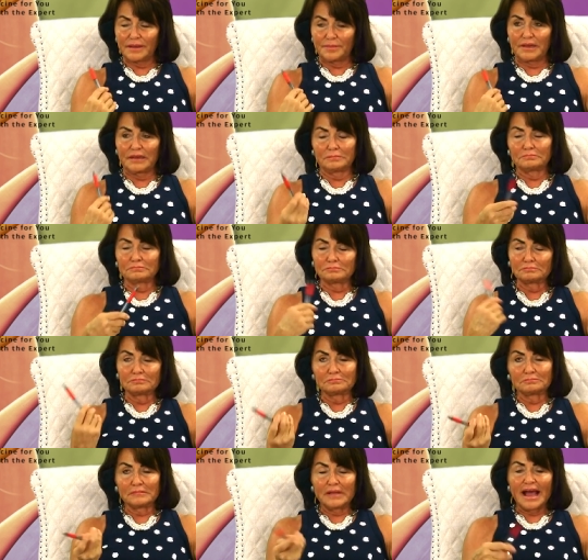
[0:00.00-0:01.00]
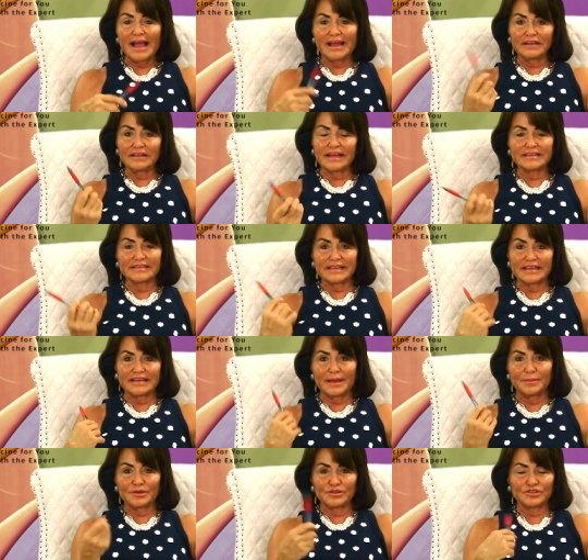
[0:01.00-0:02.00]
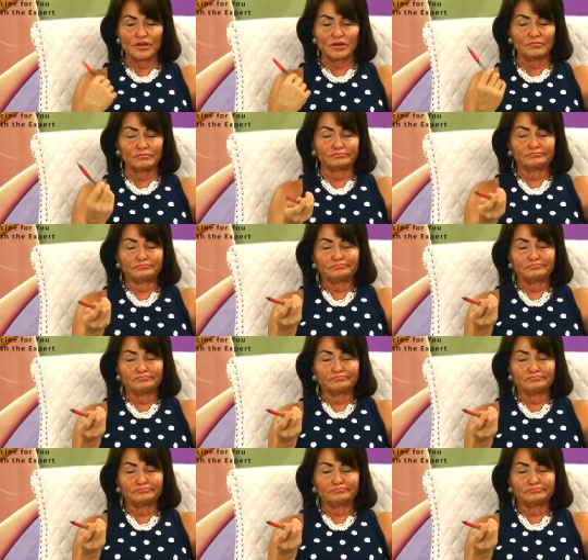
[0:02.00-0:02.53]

I mean, I had a lot of sun damage, so,